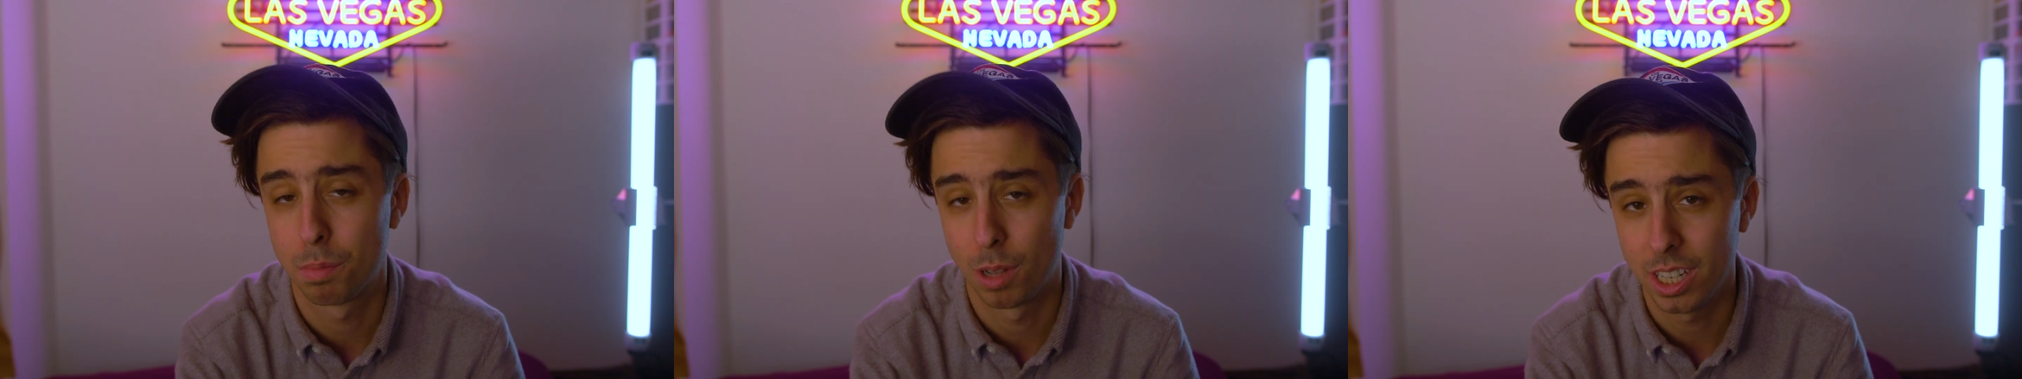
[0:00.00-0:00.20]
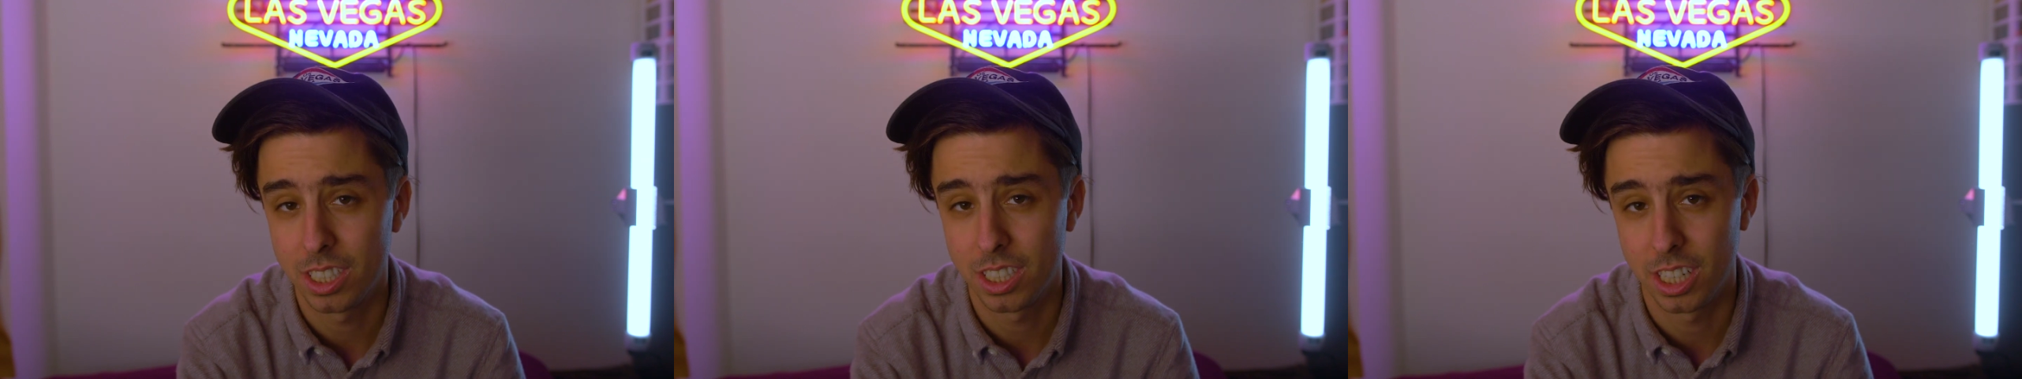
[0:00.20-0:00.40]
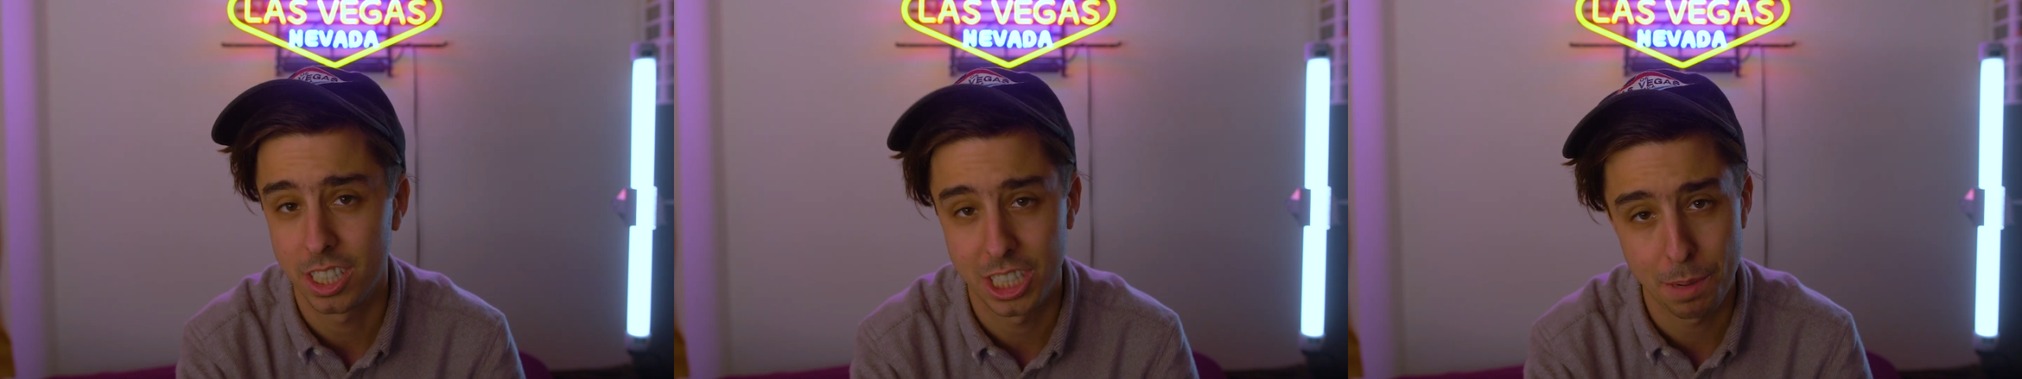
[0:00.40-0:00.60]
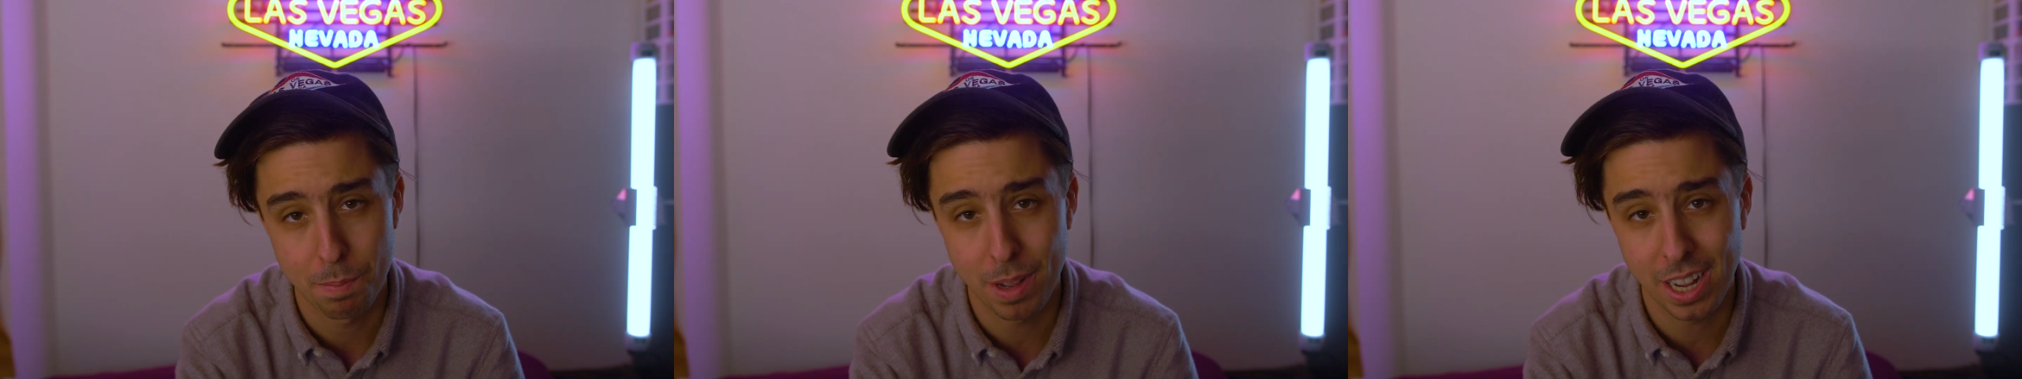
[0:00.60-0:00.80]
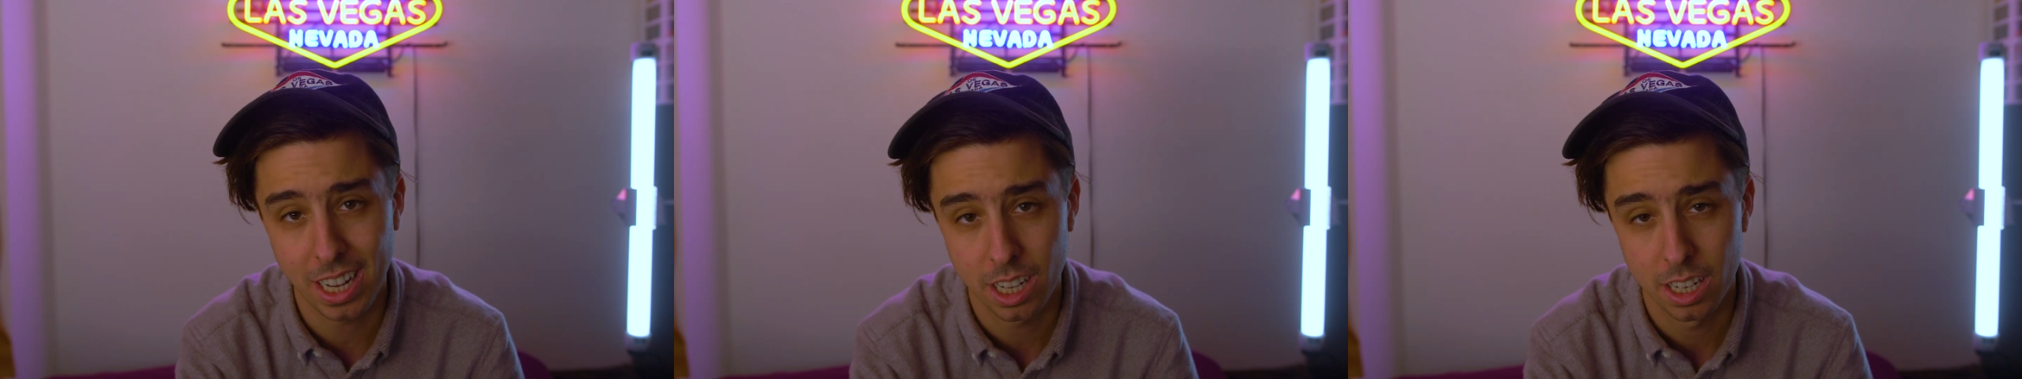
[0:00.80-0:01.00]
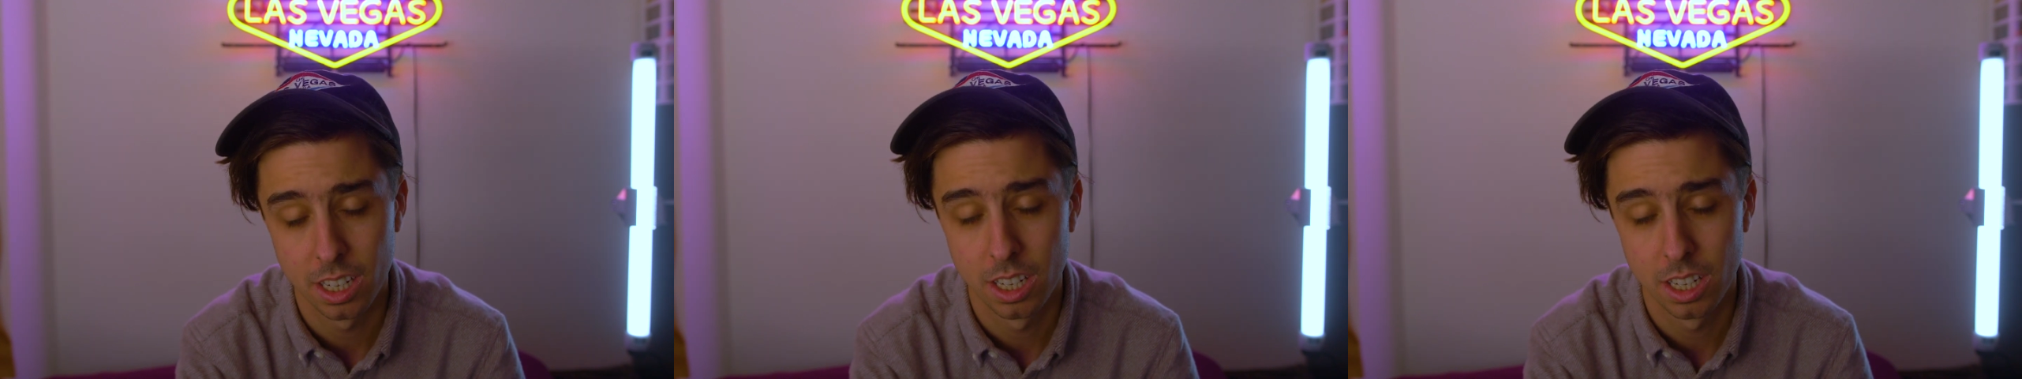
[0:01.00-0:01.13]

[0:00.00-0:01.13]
plus shipping.